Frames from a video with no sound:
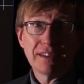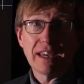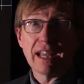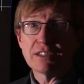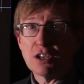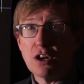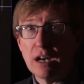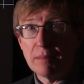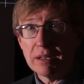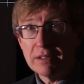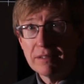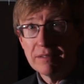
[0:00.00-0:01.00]
It's a
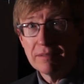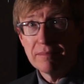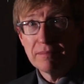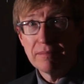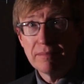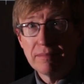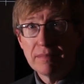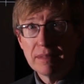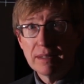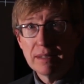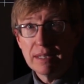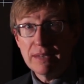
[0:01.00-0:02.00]
comet.
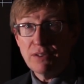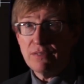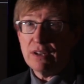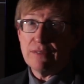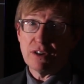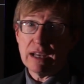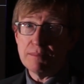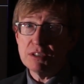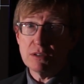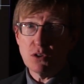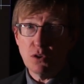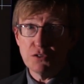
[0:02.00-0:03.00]
Even if it never comes
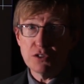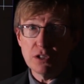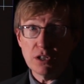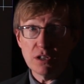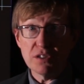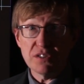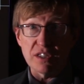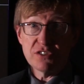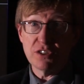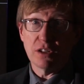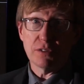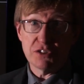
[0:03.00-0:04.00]
in close to the Earth, you
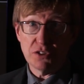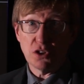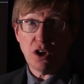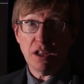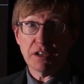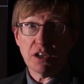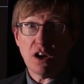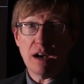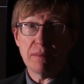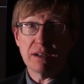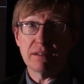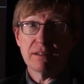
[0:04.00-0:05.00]
still call it a
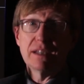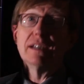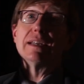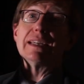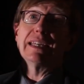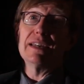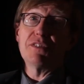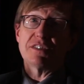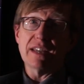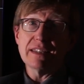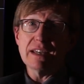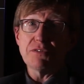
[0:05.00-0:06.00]
comet. If it
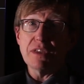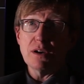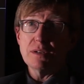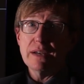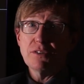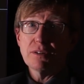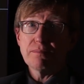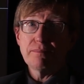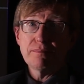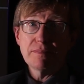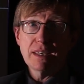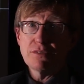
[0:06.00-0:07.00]
stays out there and never
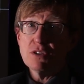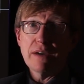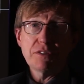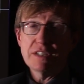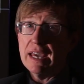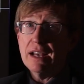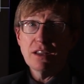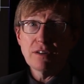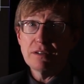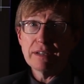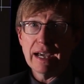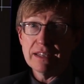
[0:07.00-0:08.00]
gives off a tail or
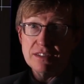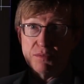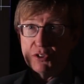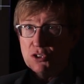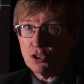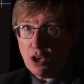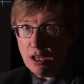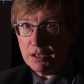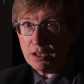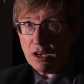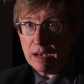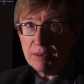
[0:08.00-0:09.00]
outgasses, we still call it
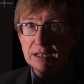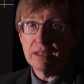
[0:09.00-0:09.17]
a comet